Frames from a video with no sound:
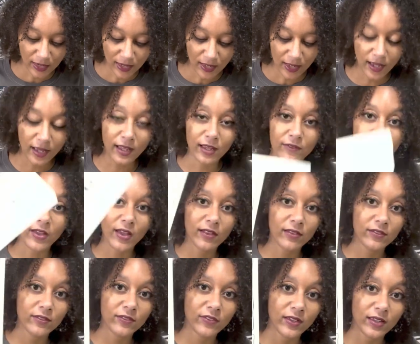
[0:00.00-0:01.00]
I have
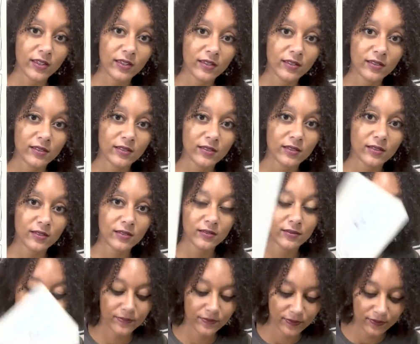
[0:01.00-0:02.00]
elevate,
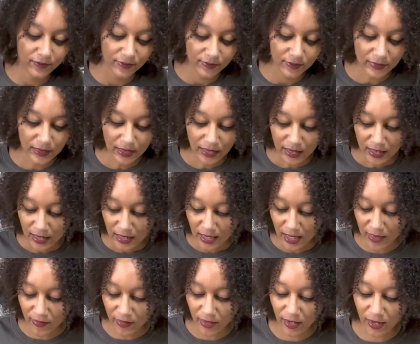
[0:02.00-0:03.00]

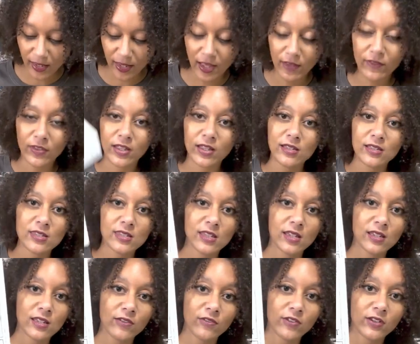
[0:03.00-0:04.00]
and then I have
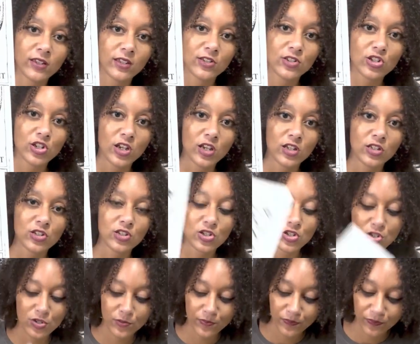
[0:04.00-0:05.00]
insignificant change.